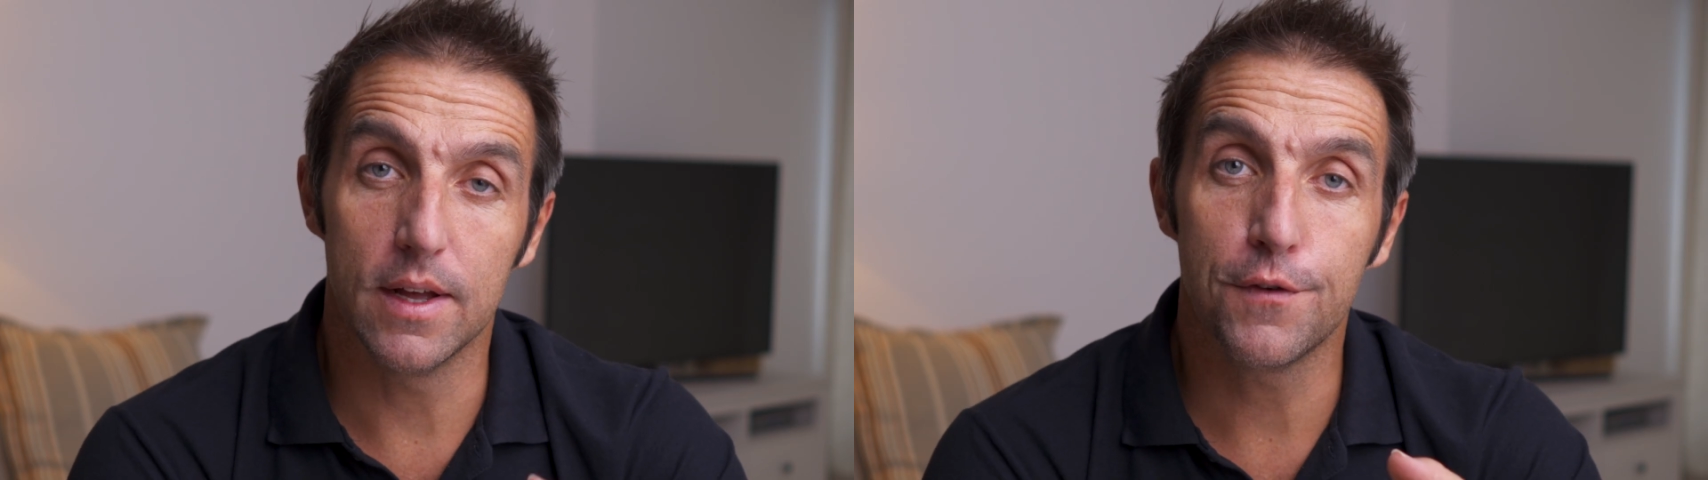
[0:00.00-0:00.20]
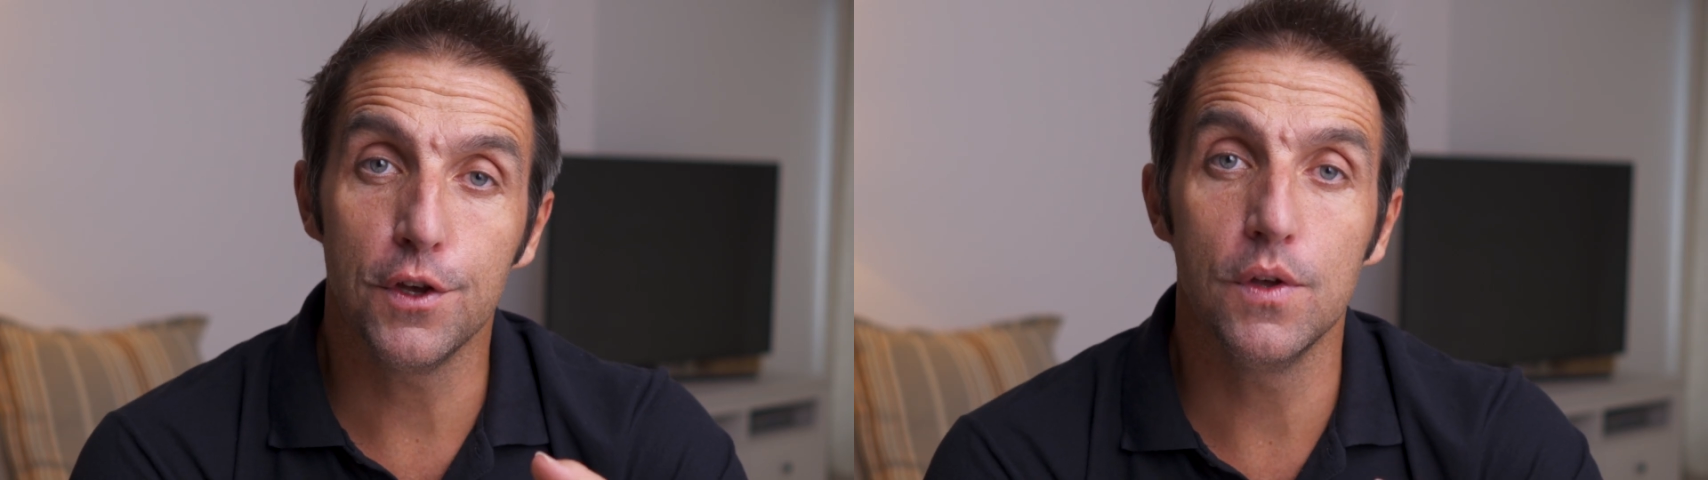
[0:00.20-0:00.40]

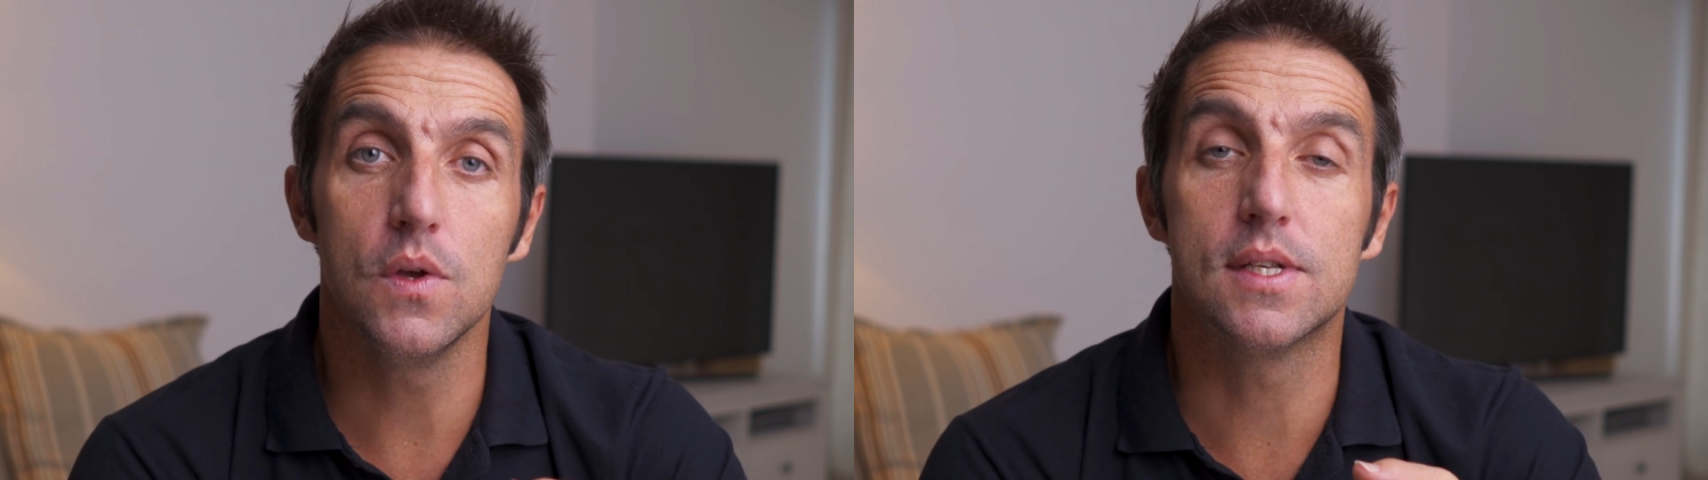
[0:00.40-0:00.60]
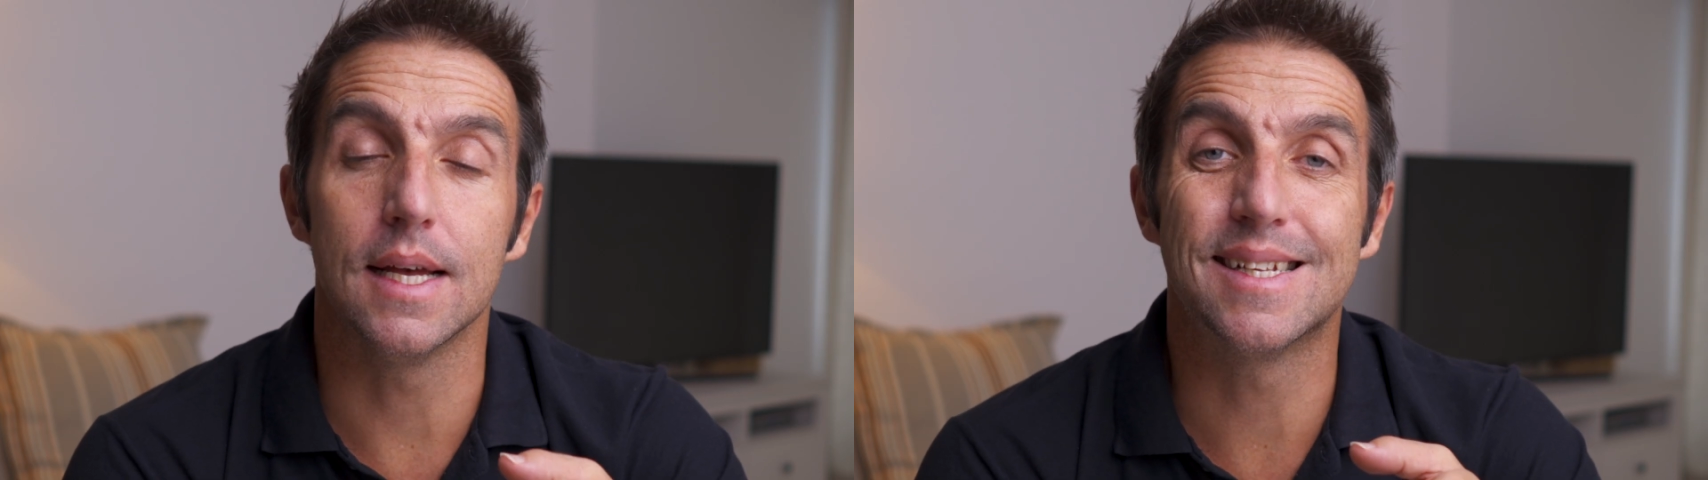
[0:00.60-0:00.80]
if you
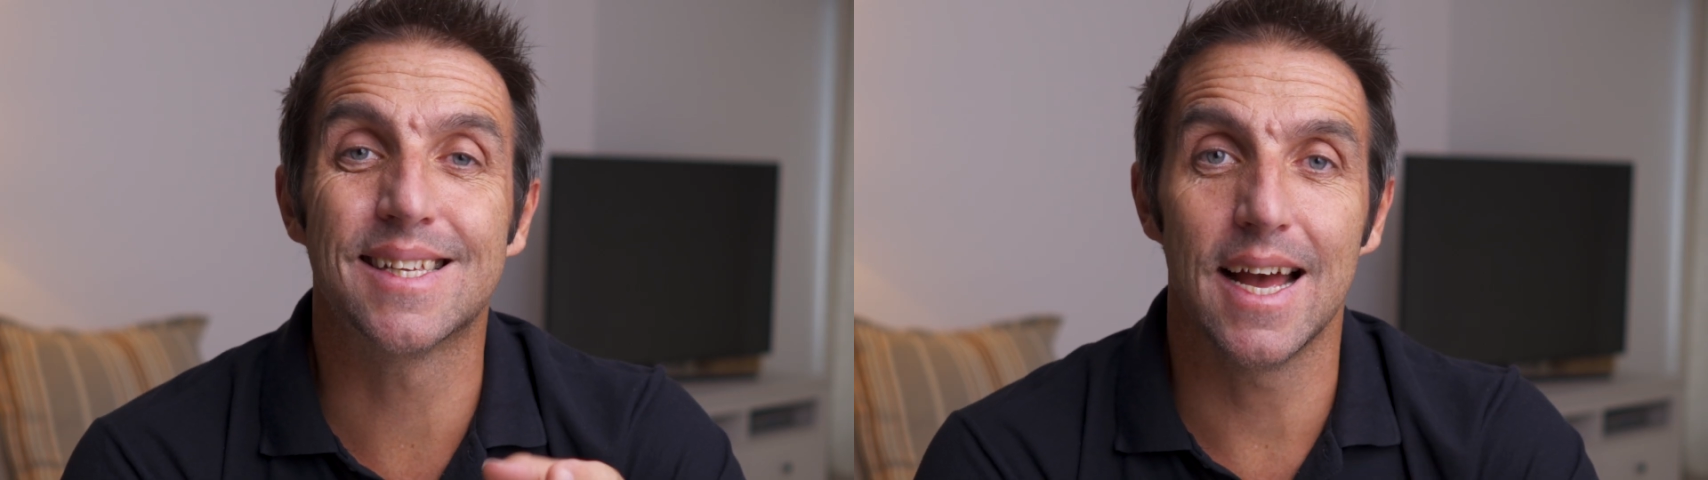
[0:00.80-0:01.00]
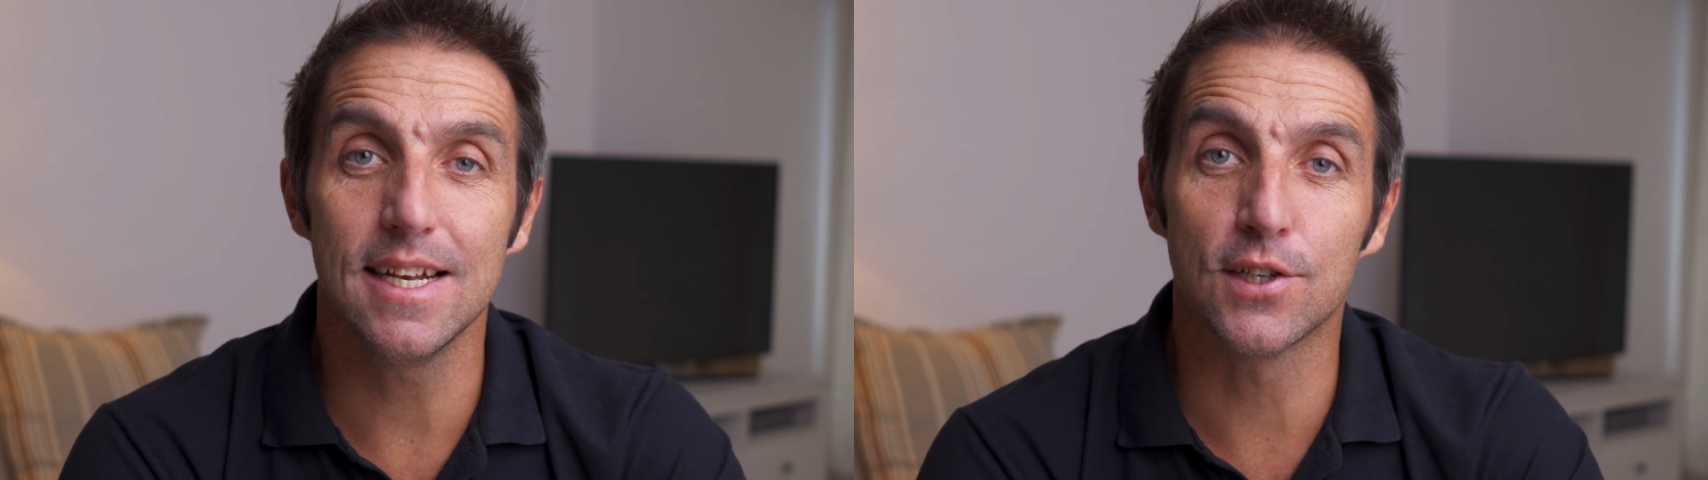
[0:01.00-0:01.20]
used a
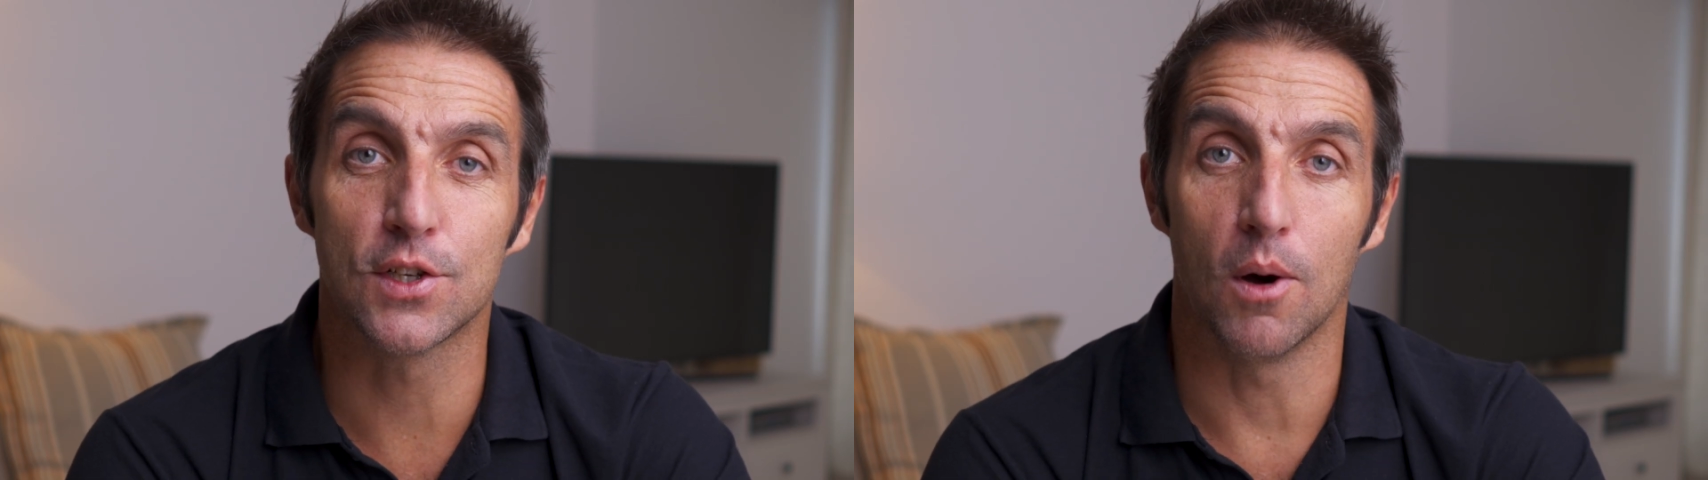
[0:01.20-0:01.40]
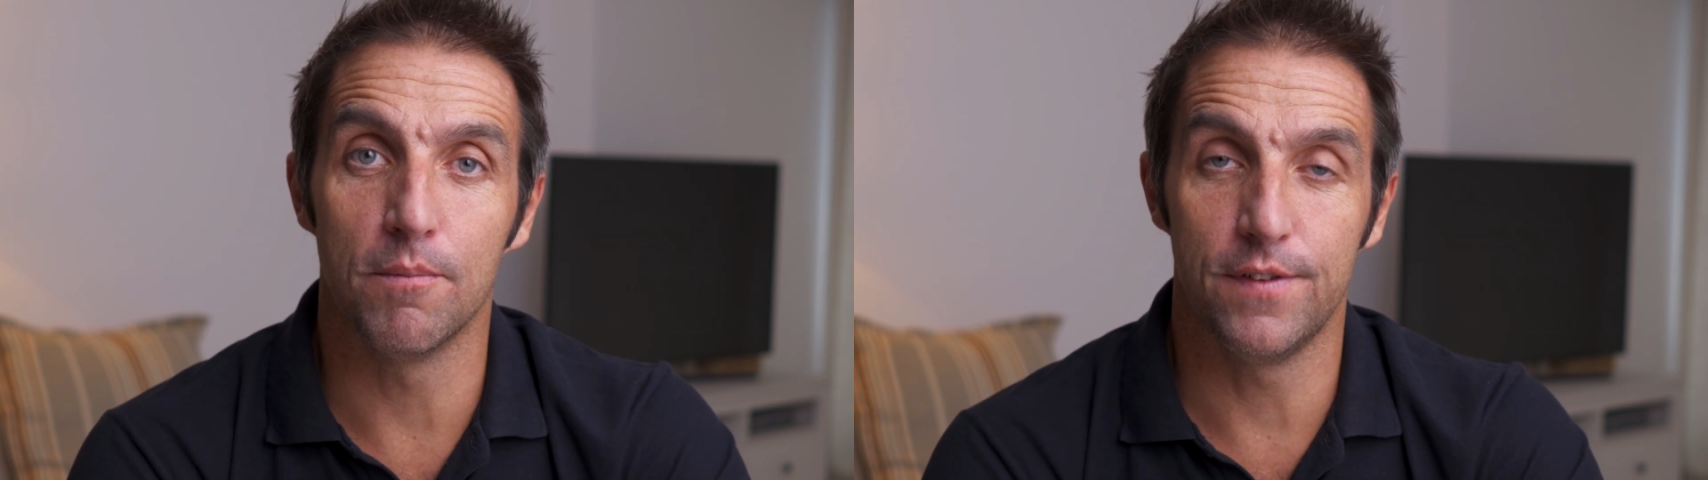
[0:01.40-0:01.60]

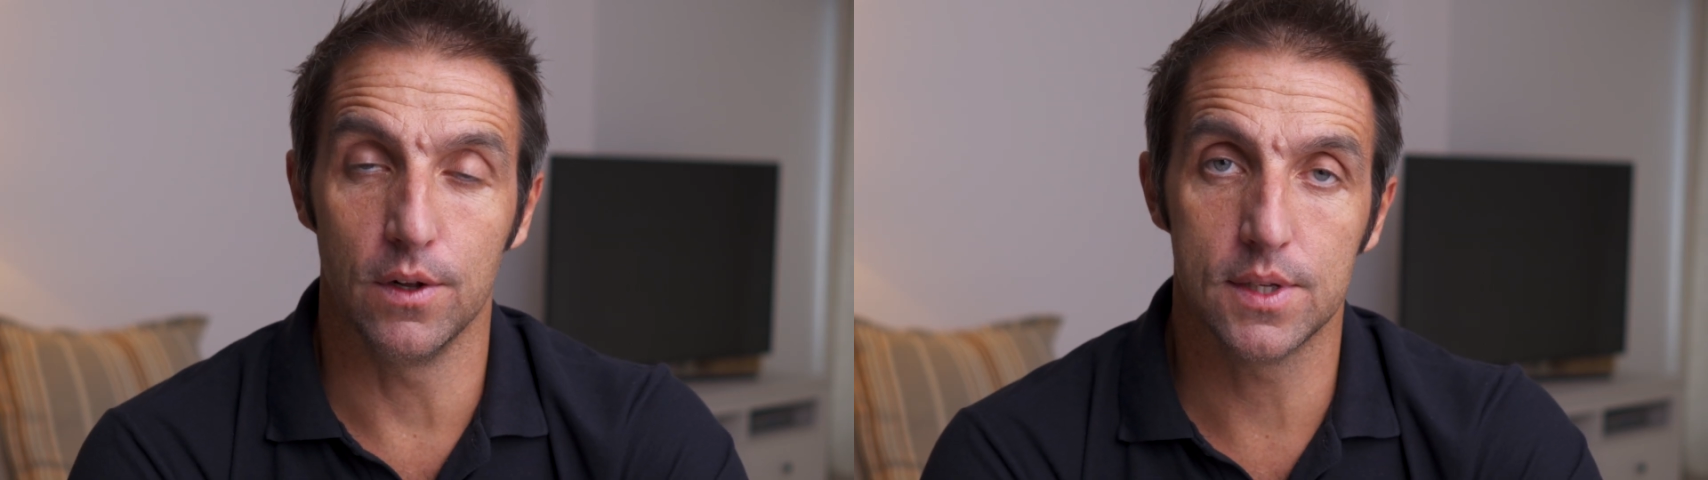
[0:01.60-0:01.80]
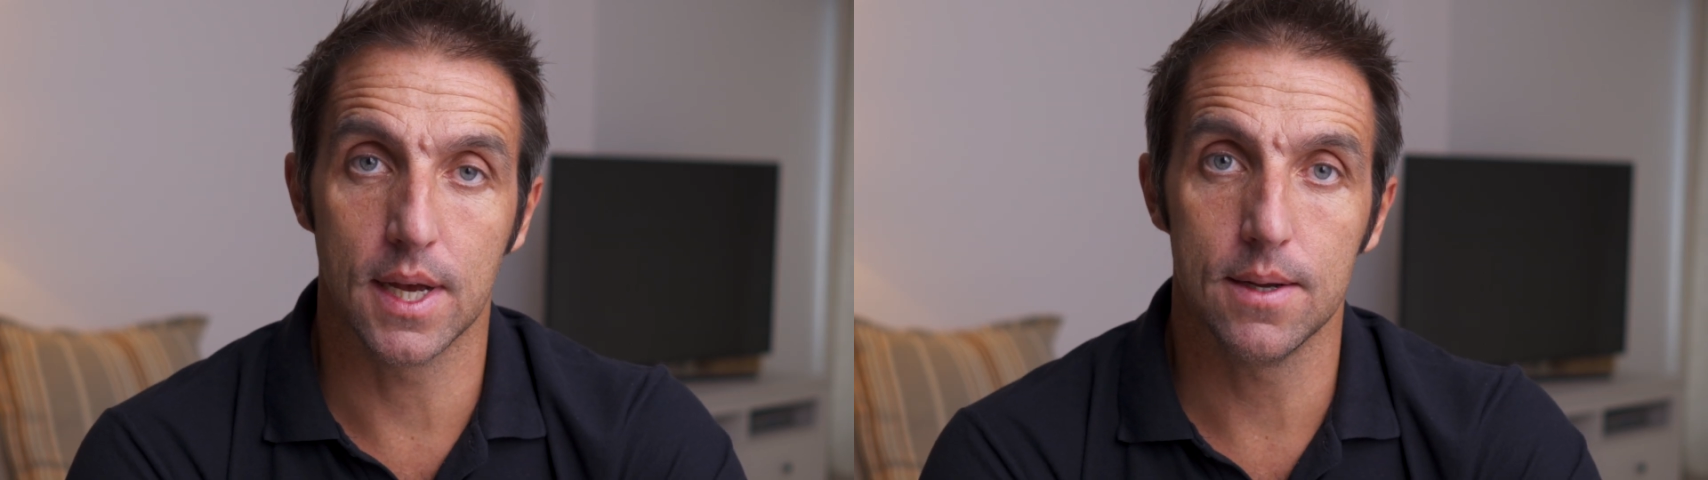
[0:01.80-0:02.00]
10-stop
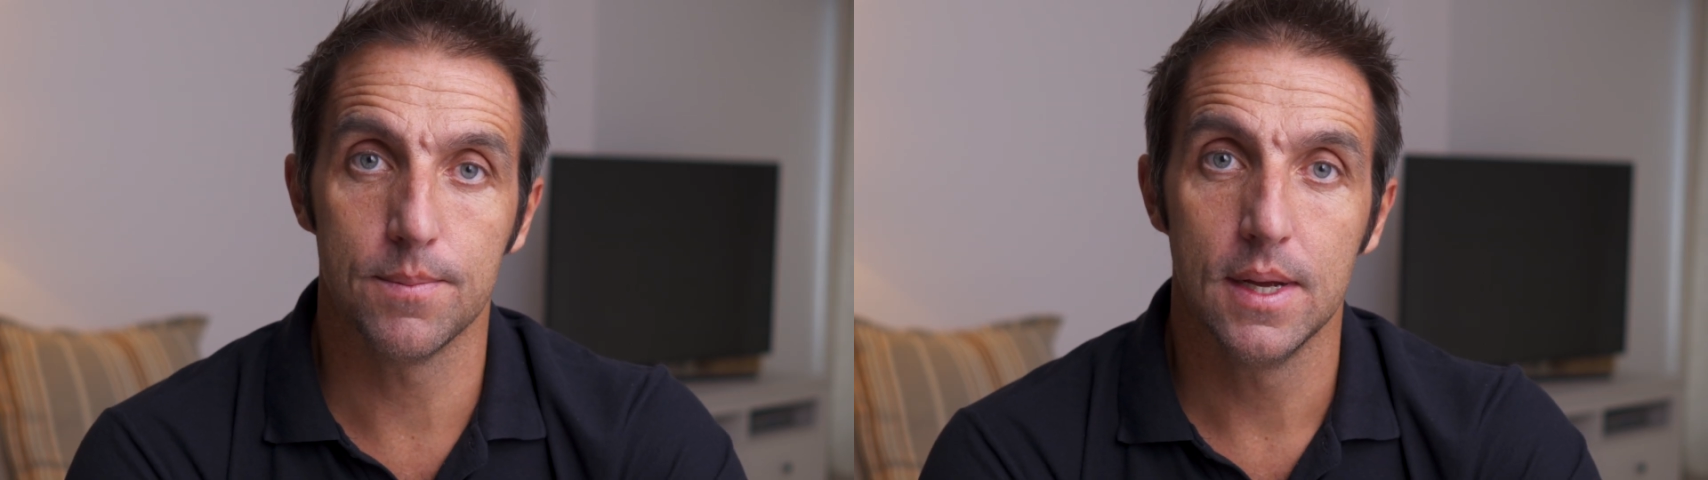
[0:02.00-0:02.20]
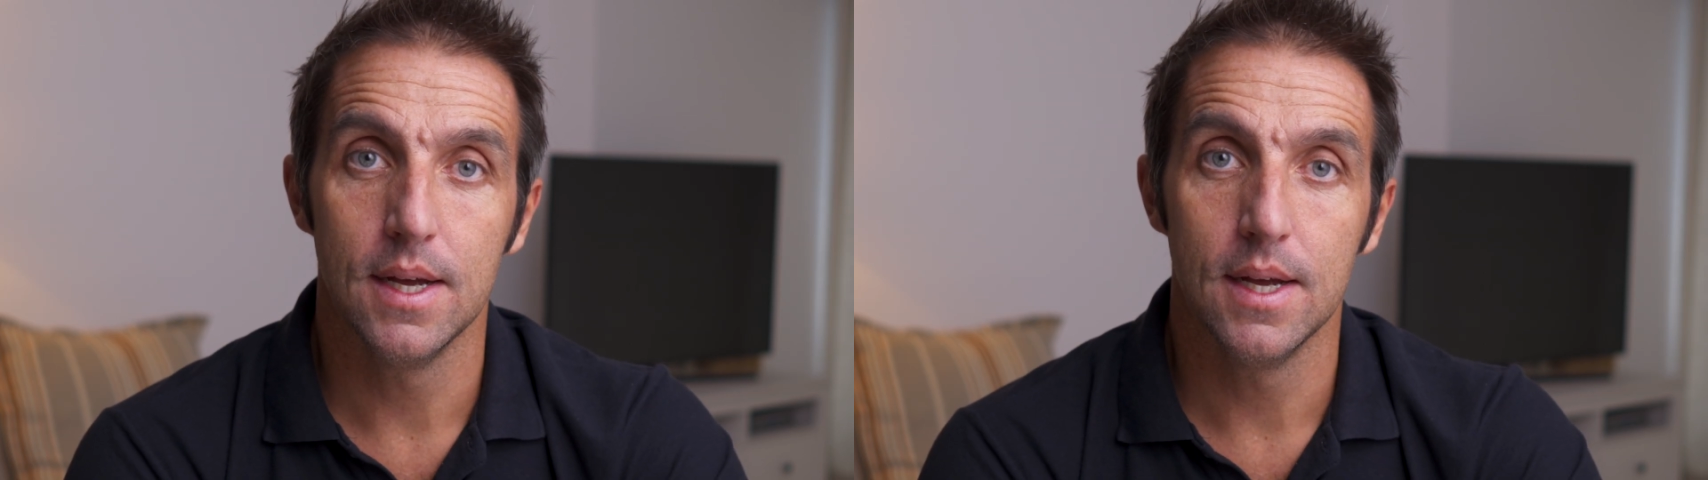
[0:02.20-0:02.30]
filter,